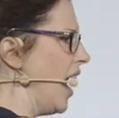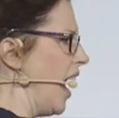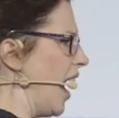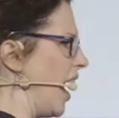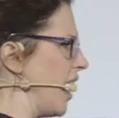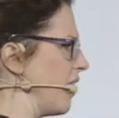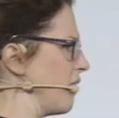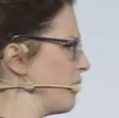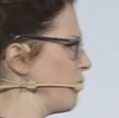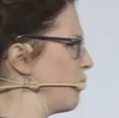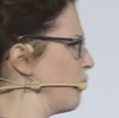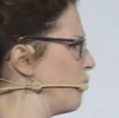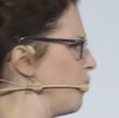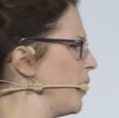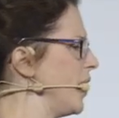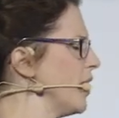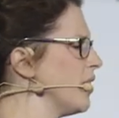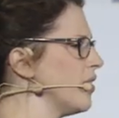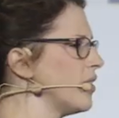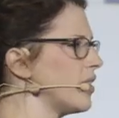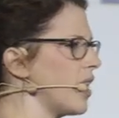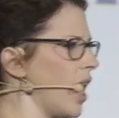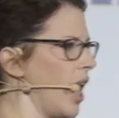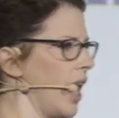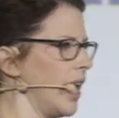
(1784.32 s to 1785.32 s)
a
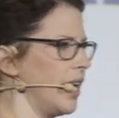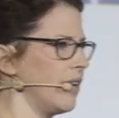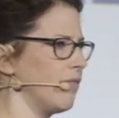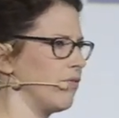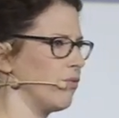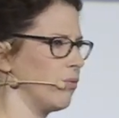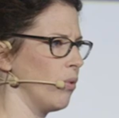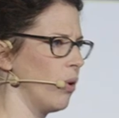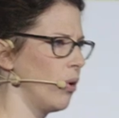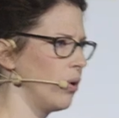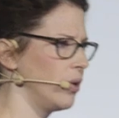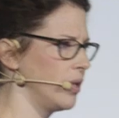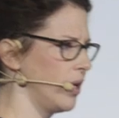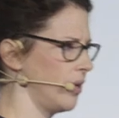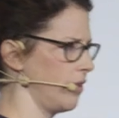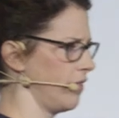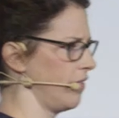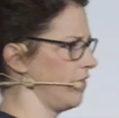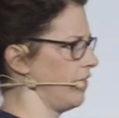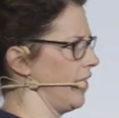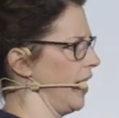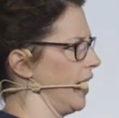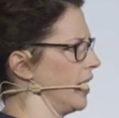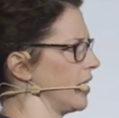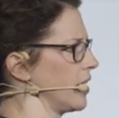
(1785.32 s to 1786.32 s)
weird kind of rollout
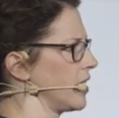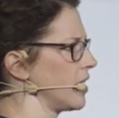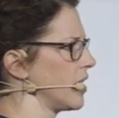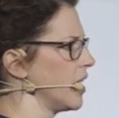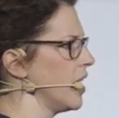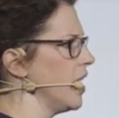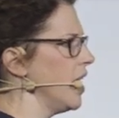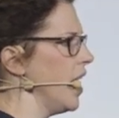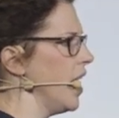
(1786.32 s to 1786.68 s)
effect.